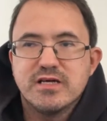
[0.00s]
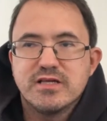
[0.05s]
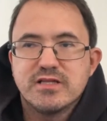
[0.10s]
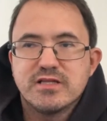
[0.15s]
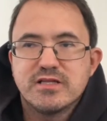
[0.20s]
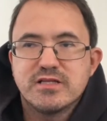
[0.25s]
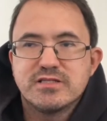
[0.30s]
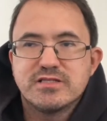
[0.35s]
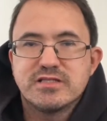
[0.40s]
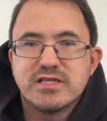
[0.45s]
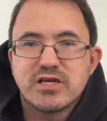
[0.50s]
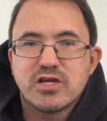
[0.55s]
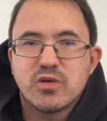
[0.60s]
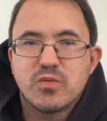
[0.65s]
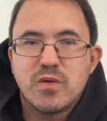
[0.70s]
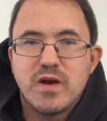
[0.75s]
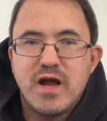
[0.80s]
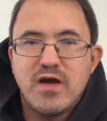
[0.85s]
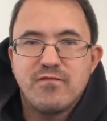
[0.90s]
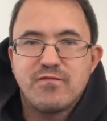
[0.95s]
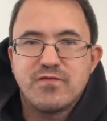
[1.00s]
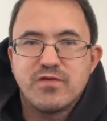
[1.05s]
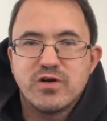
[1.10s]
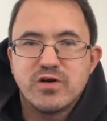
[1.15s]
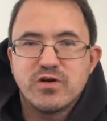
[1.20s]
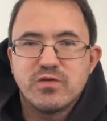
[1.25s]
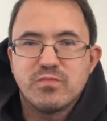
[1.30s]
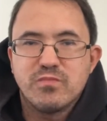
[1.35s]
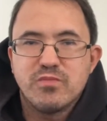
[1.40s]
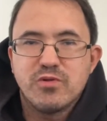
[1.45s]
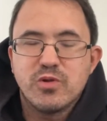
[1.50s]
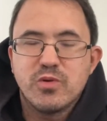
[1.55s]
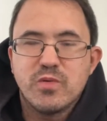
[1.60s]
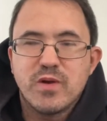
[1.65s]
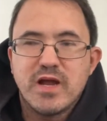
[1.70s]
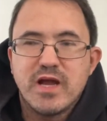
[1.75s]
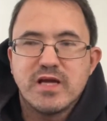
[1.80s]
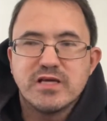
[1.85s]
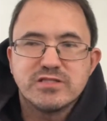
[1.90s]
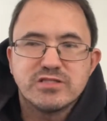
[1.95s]
sticking around for Blu Ray
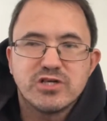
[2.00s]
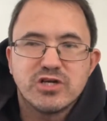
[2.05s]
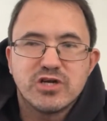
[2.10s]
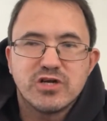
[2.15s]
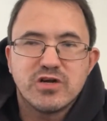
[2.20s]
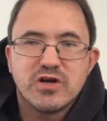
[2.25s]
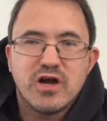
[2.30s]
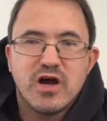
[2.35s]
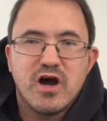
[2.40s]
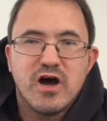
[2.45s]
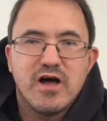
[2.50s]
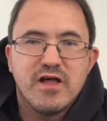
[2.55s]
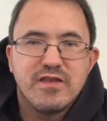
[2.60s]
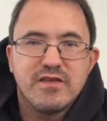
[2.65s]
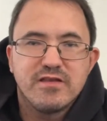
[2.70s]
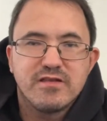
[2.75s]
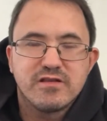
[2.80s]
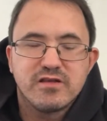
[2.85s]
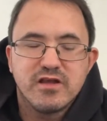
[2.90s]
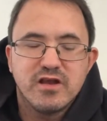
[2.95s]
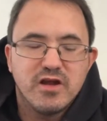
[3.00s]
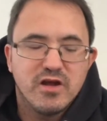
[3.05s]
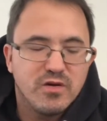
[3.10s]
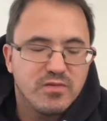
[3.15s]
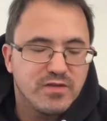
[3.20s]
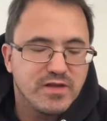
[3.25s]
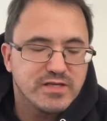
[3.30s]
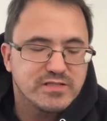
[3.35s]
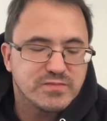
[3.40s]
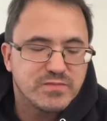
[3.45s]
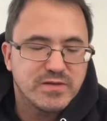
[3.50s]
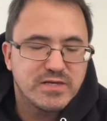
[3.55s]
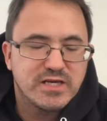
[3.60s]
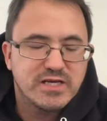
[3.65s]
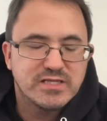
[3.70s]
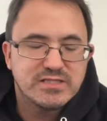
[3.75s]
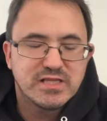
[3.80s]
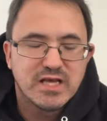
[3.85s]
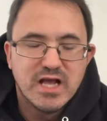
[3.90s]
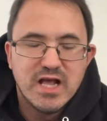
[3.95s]
Hunter on this,
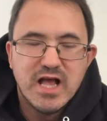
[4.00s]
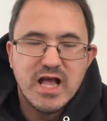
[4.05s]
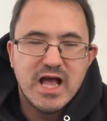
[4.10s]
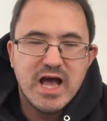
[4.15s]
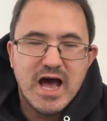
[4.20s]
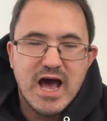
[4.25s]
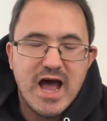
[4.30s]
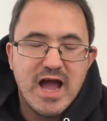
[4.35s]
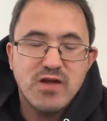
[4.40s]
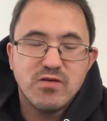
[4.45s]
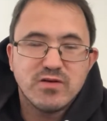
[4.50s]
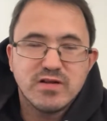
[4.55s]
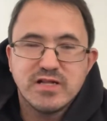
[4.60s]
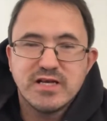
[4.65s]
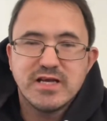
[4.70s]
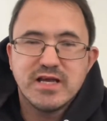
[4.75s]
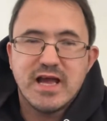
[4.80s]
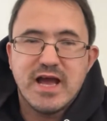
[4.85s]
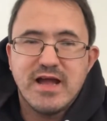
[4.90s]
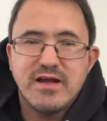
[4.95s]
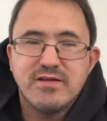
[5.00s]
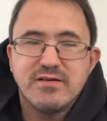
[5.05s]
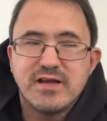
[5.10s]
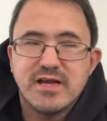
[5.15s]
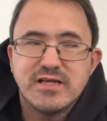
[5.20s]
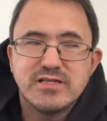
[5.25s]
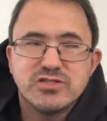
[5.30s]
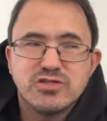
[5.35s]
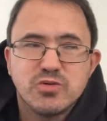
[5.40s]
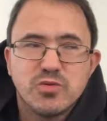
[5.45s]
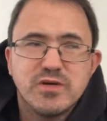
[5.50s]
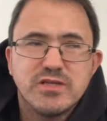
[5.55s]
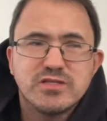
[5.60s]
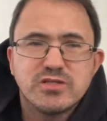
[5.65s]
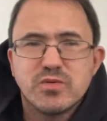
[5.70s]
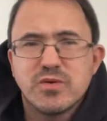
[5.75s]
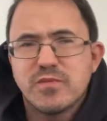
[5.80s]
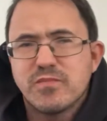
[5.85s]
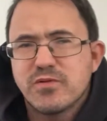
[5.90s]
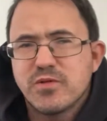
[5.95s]
because I enjoy
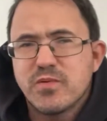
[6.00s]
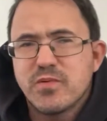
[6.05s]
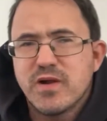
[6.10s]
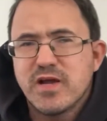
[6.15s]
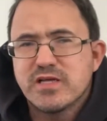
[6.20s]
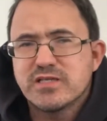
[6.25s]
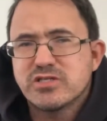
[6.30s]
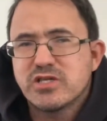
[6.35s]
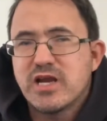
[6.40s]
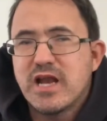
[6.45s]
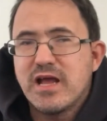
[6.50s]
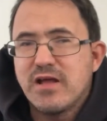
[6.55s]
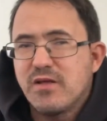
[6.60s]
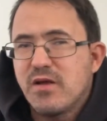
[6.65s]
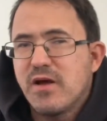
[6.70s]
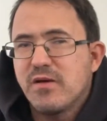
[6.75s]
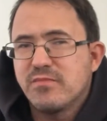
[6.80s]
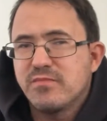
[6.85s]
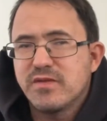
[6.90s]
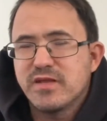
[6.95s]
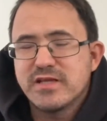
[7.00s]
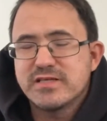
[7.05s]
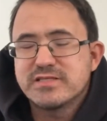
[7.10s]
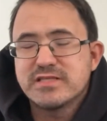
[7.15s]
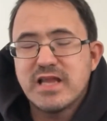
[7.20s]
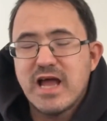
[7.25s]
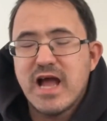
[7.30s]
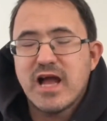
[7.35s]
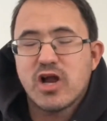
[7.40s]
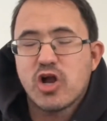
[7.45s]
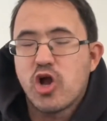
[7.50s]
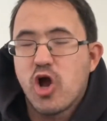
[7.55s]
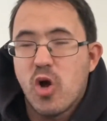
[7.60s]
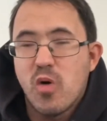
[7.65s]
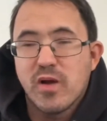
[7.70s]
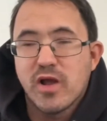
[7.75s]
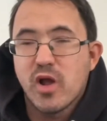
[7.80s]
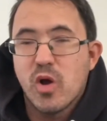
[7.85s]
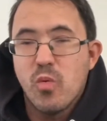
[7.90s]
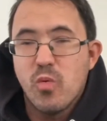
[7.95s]
doing Blu Ray Hunter, and it's not
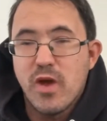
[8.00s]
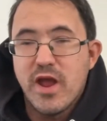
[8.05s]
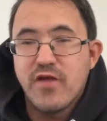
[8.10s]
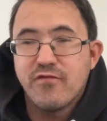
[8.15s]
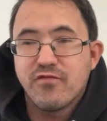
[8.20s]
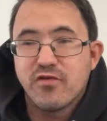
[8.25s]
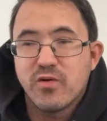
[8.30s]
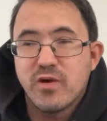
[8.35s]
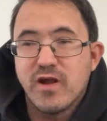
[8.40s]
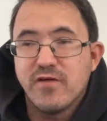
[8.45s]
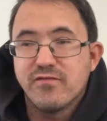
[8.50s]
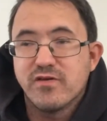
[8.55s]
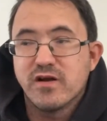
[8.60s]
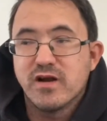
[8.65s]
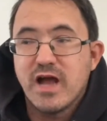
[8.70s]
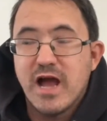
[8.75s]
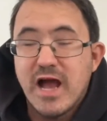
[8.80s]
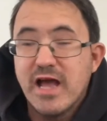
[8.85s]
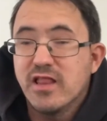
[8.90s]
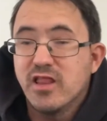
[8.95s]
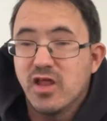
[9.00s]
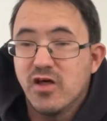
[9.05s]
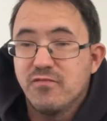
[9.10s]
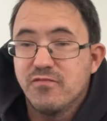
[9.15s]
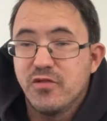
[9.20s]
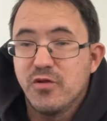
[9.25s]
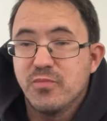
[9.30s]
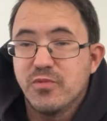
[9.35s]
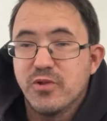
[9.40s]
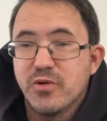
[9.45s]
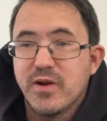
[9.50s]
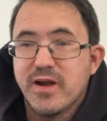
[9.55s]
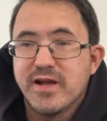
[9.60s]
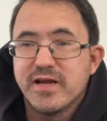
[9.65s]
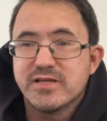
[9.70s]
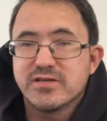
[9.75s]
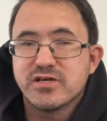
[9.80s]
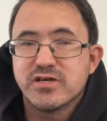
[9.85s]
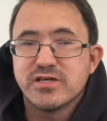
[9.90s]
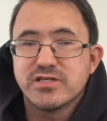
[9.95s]
going away forever. I love the Blu Ray
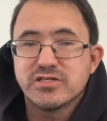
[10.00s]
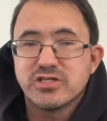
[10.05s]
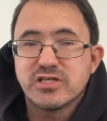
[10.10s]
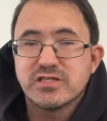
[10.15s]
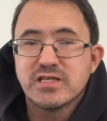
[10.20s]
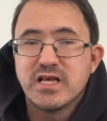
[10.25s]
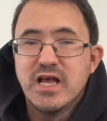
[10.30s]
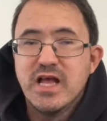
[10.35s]
Hunter. It's just